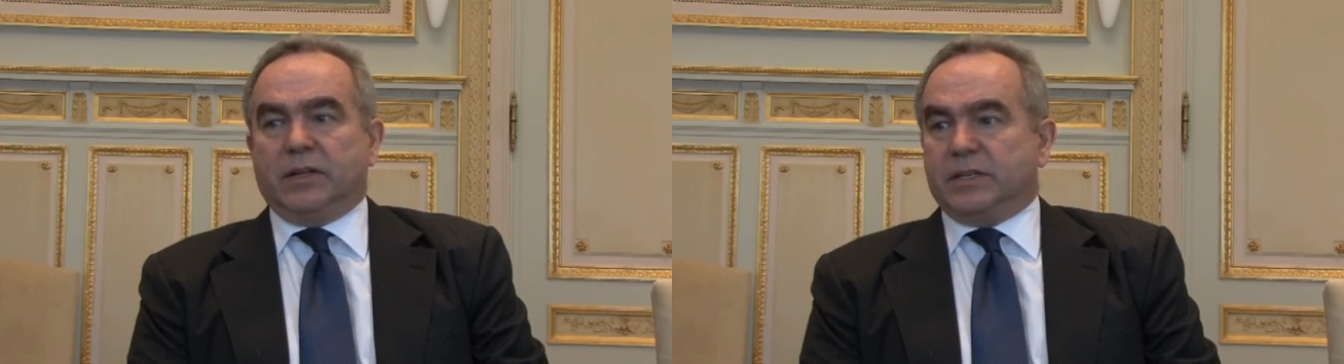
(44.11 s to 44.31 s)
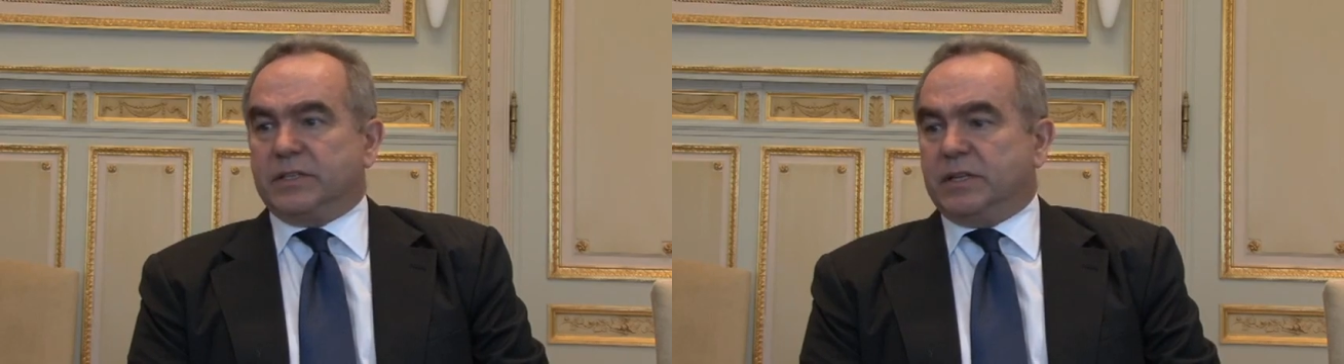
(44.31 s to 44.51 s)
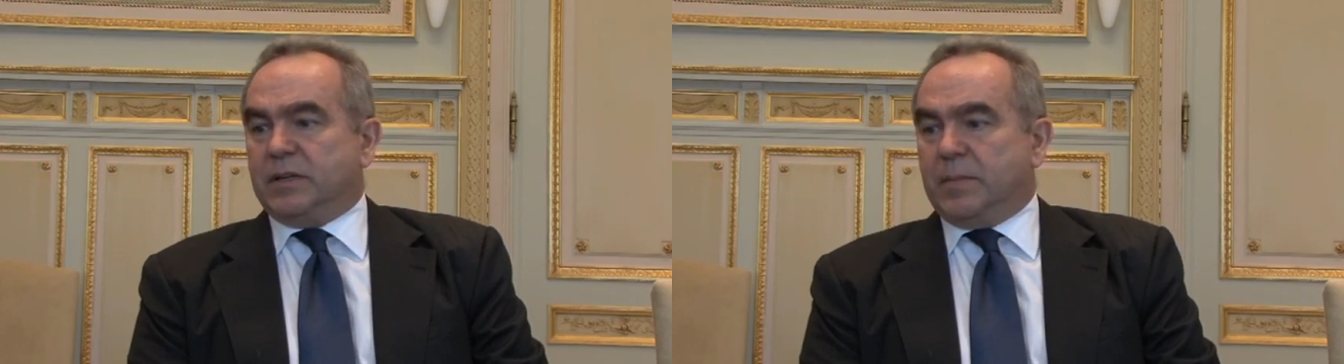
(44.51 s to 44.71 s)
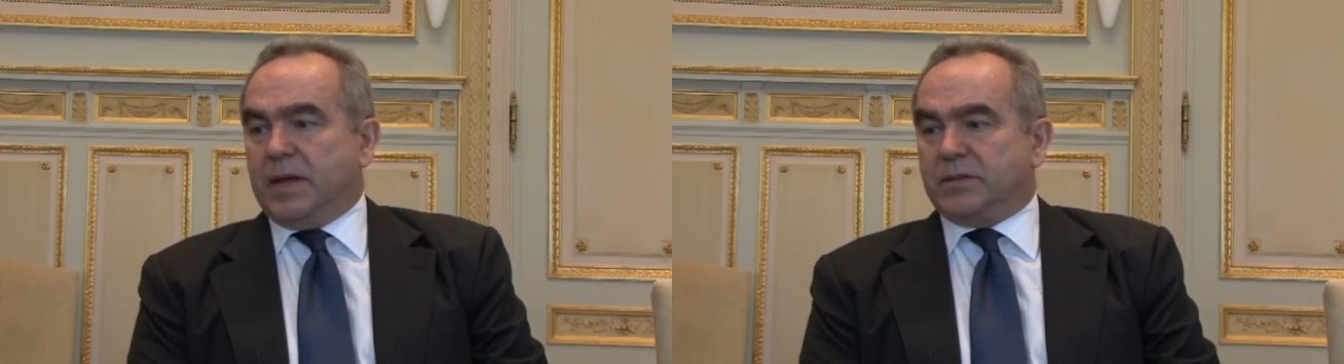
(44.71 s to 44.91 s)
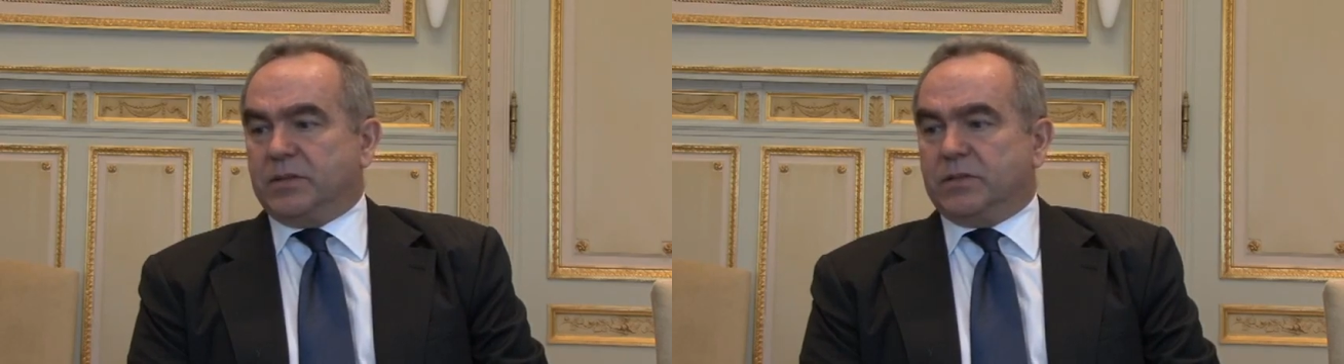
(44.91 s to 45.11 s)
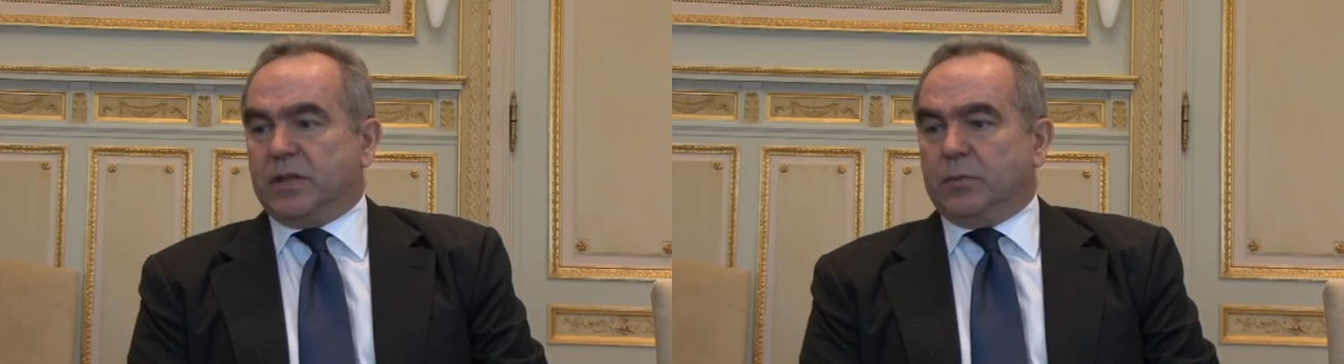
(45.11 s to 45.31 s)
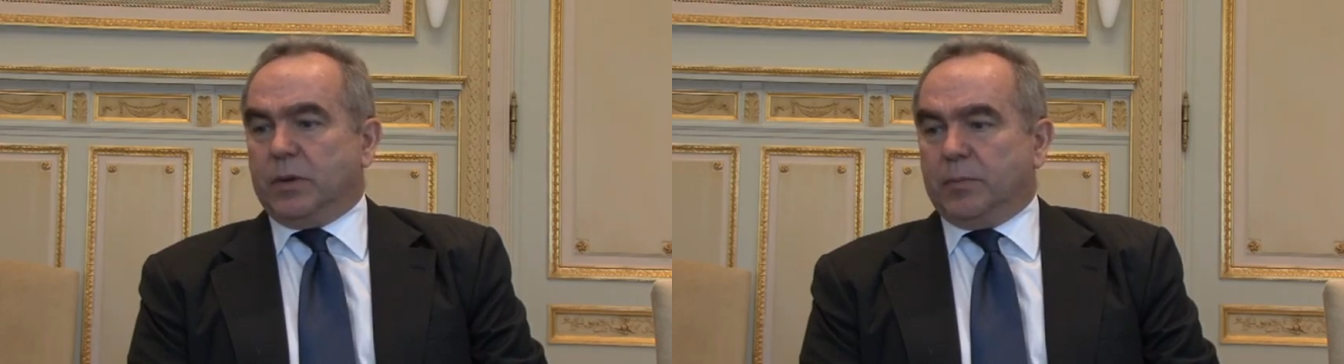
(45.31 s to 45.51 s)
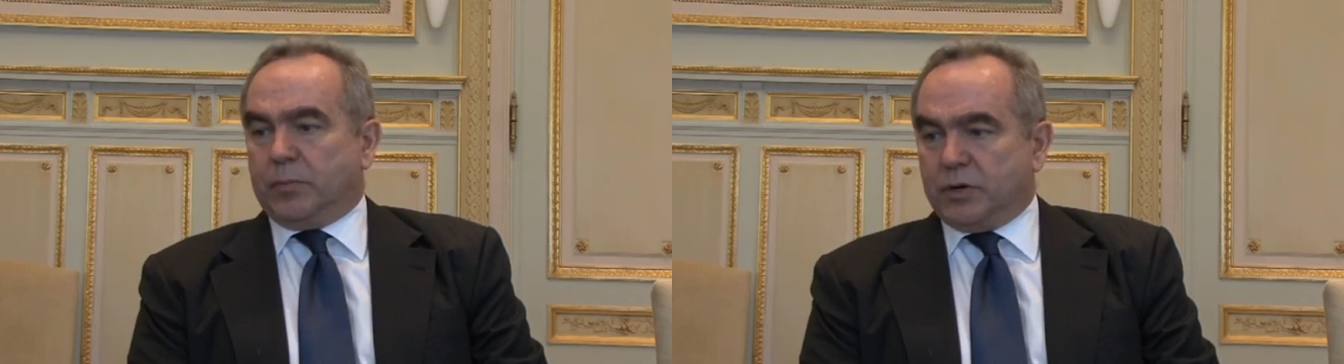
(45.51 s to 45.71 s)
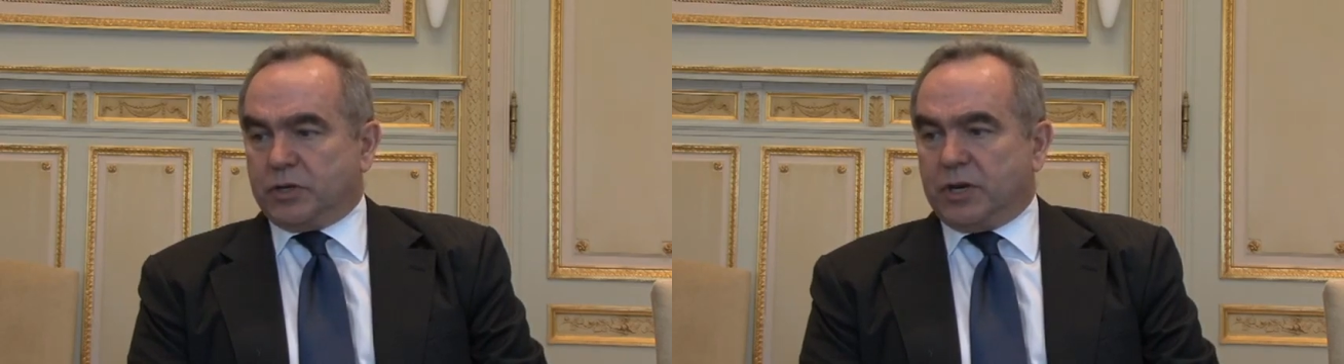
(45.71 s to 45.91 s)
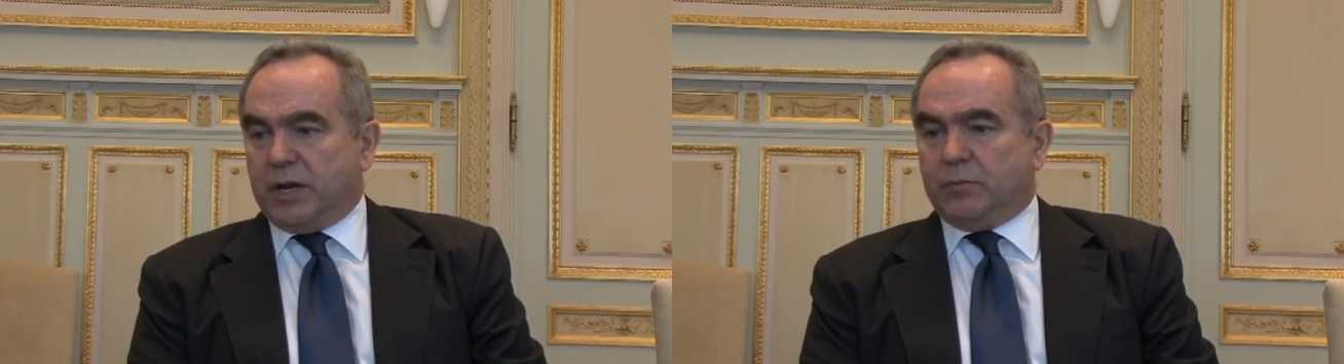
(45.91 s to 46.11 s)
to send a message that we
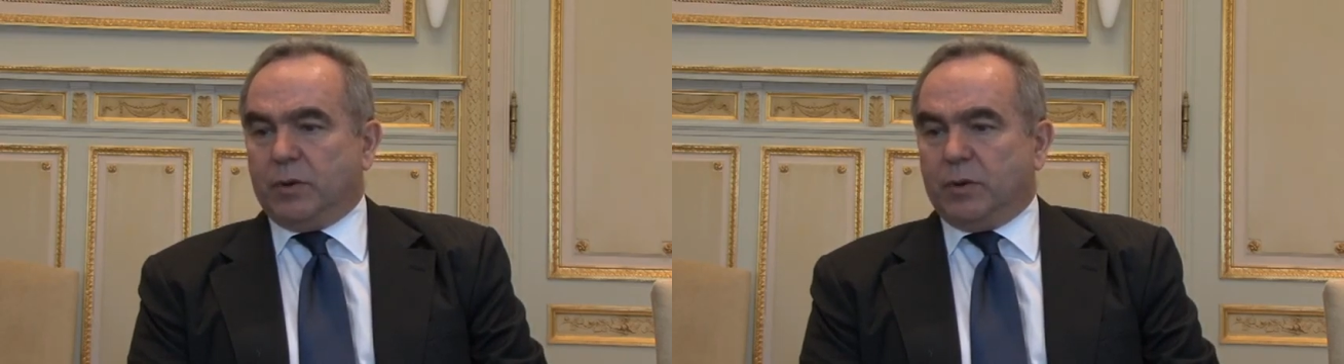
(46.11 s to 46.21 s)
appreciate,